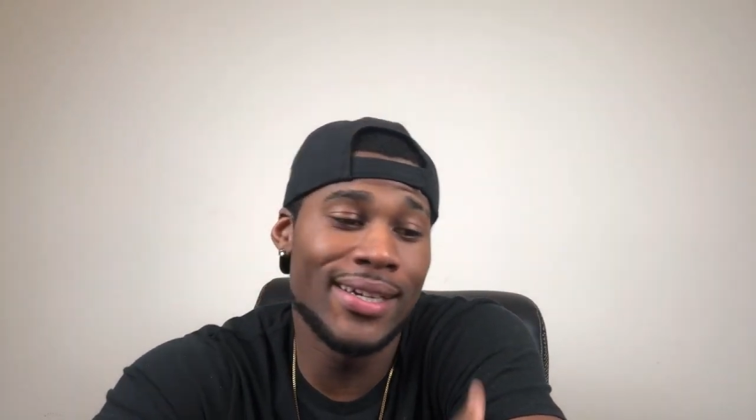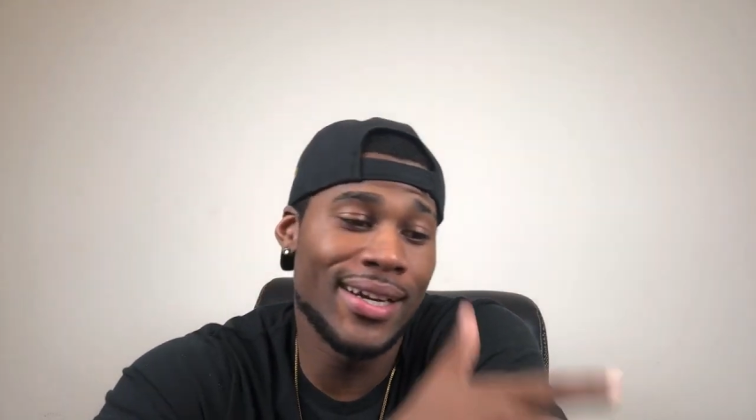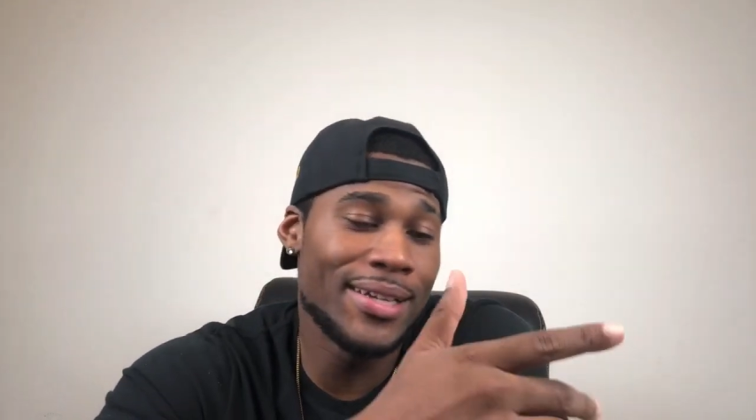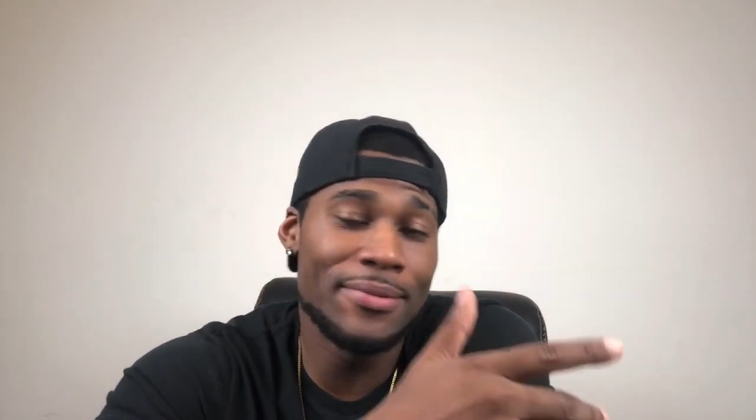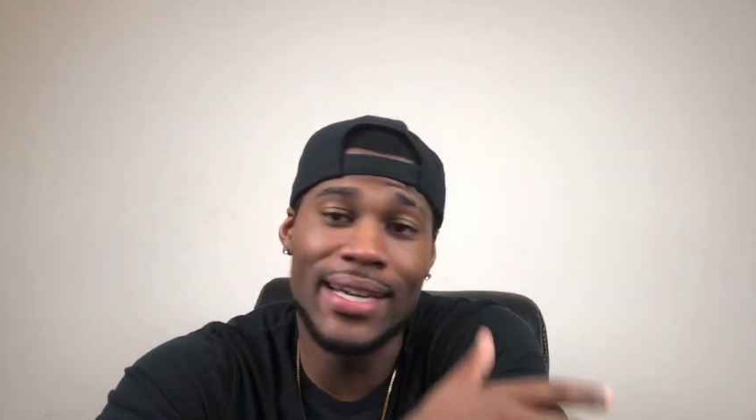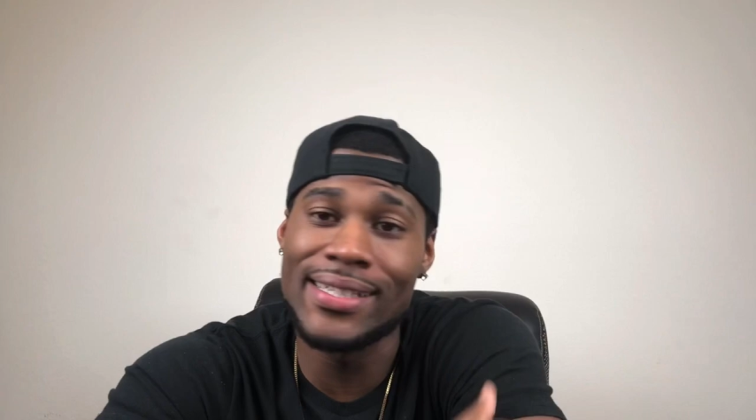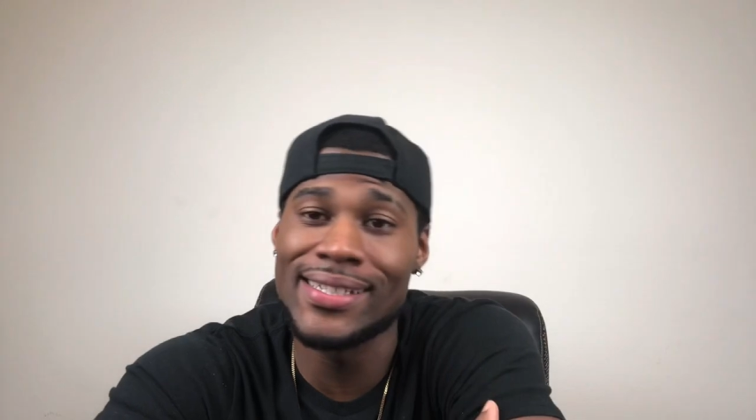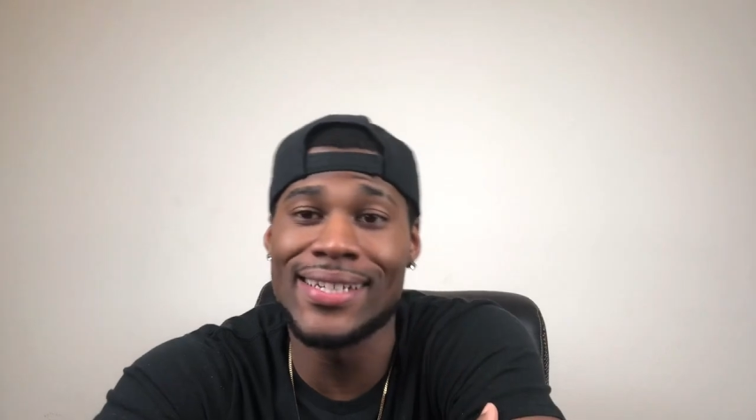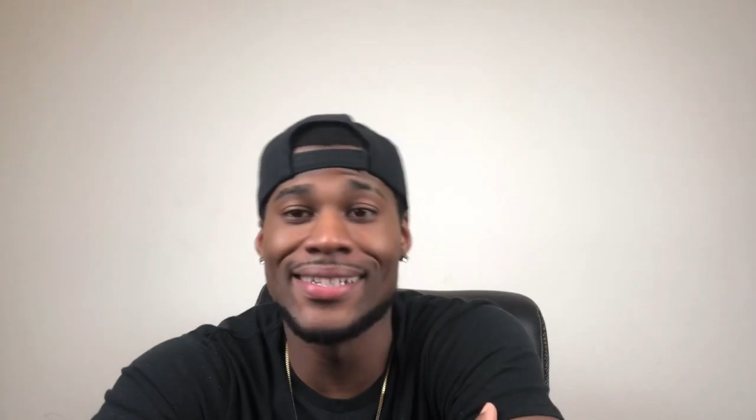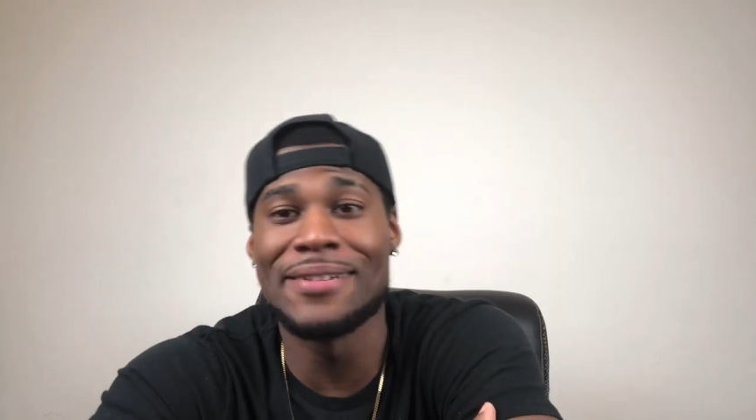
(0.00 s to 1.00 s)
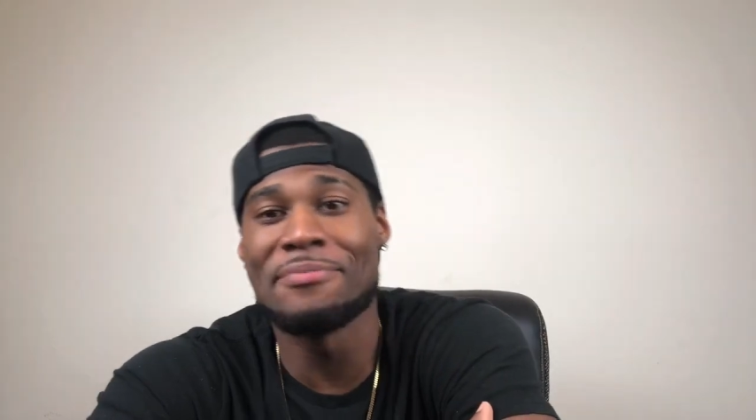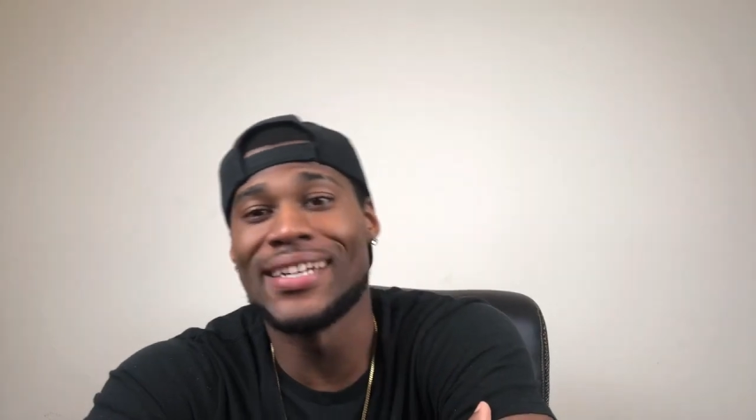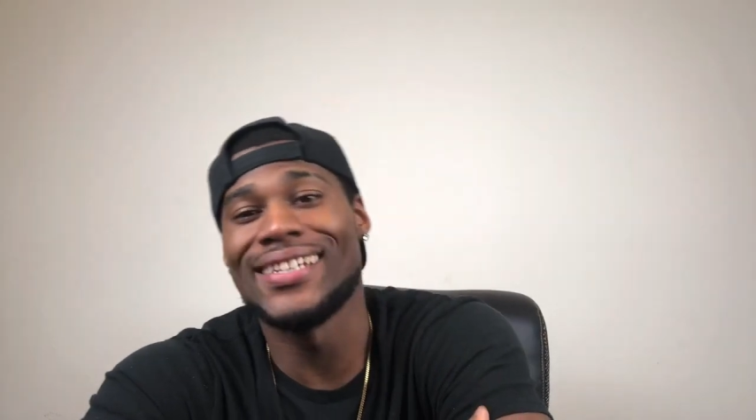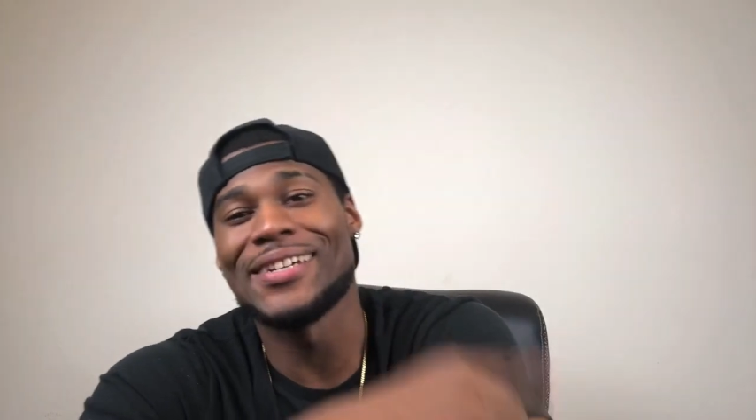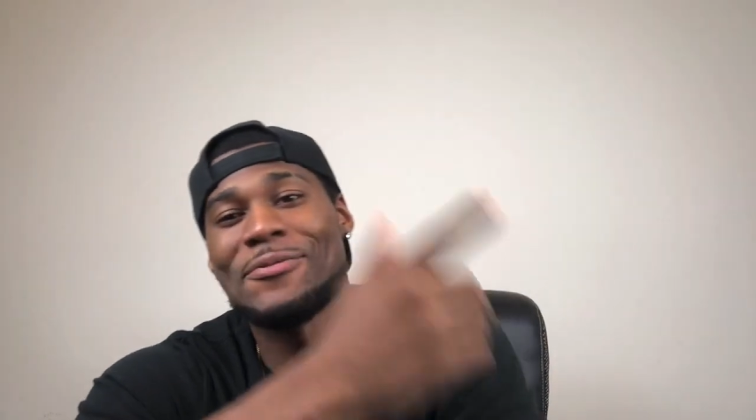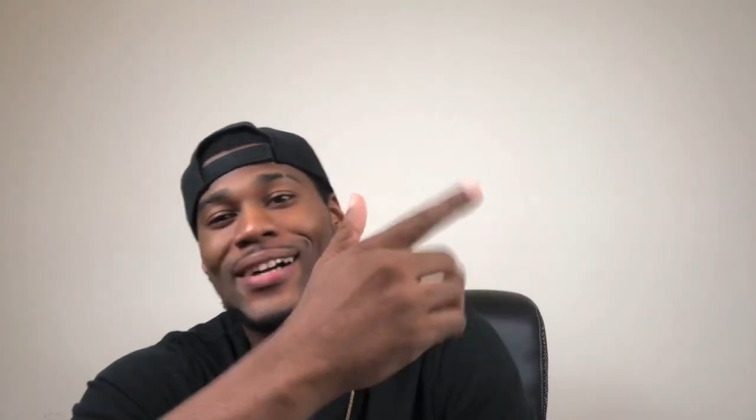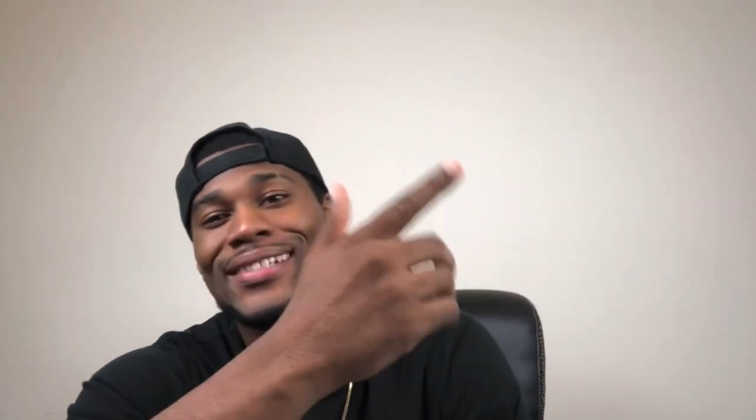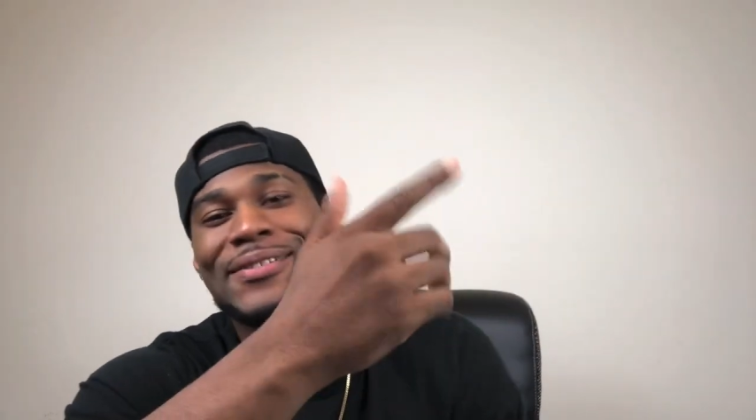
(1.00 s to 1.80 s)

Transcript: I ain't even gotta say nothing, man. Let's get right to